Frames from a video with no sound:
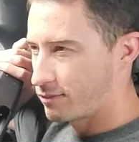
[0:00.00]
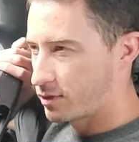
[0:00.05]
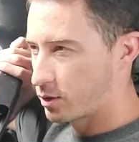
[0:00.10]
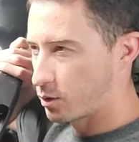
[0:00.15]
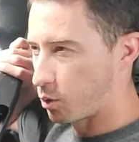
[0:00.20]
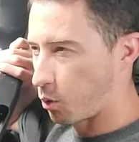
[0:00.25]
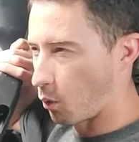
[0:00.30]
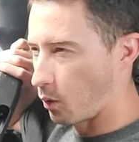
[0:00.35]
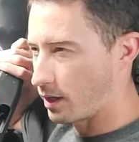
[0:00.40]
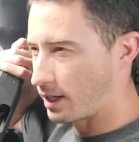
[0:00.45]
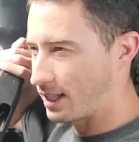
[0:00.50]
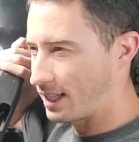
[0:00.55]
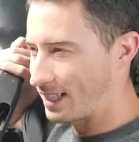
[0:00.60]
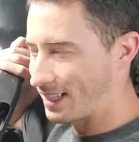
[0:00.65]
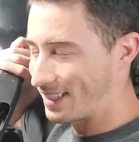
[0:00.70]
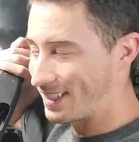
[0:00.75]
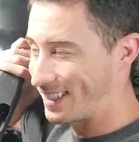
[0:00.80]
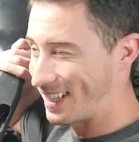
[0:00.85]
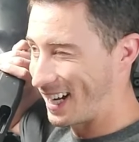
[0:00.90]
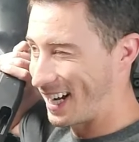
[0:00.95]

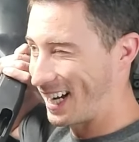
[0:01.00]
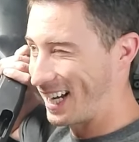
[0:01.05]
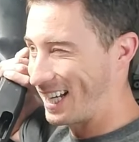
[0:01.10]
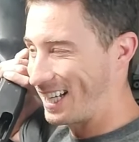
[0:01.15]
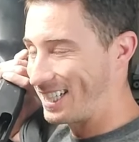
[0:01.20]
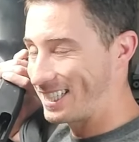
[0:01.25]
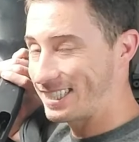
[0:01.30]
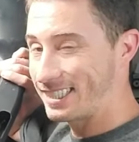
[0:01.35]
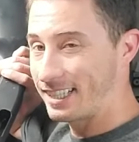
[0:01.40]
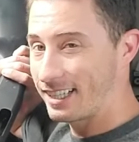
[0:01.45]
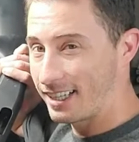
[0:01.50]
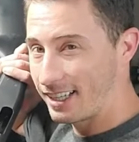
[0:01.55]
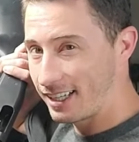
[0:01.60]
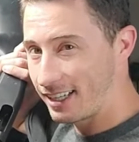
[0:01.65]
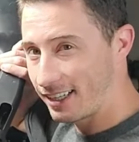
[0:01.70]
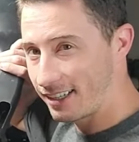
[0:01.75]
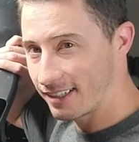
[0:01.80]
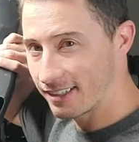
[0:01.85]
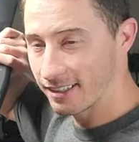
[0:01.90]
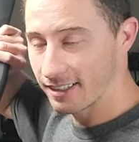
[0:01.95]

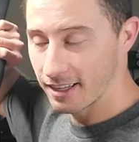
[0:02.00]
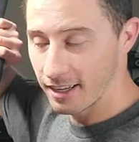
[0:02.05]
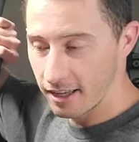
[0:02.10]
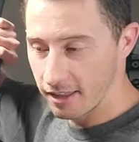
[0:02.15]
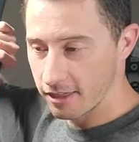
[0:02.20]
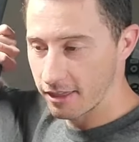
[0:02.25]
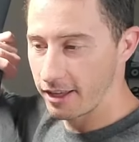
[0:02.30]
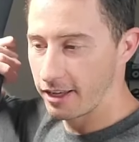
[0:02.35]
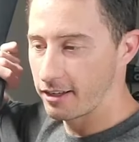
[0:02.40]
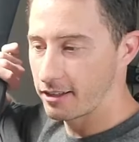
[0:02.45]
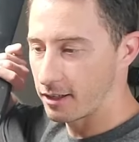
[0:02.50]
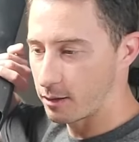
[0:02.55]
2019, I think.